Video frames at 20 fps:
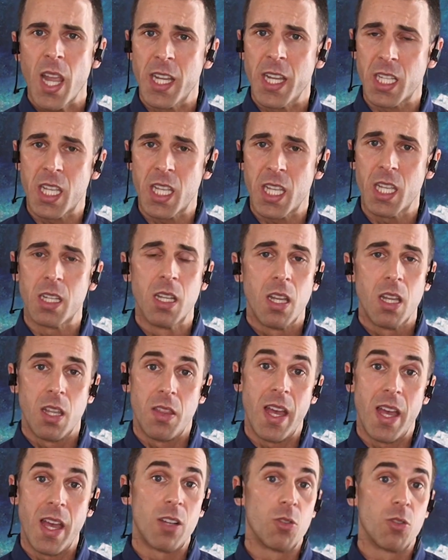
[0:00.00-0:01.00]
And again,
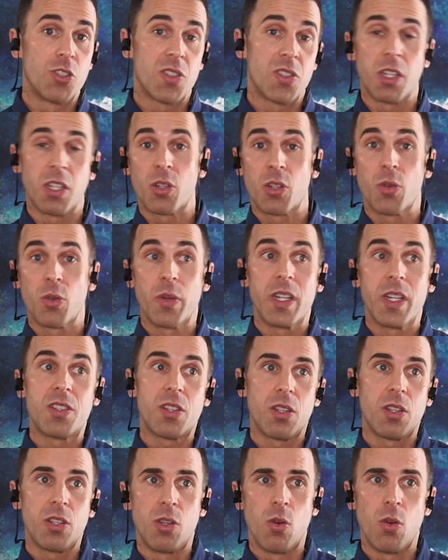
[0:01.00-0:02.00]
that'll just
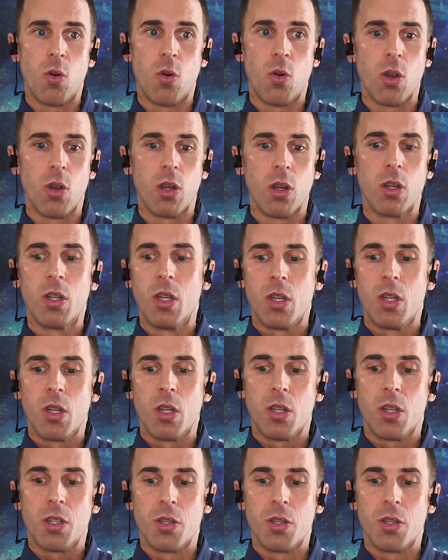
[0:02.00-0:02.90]
increase your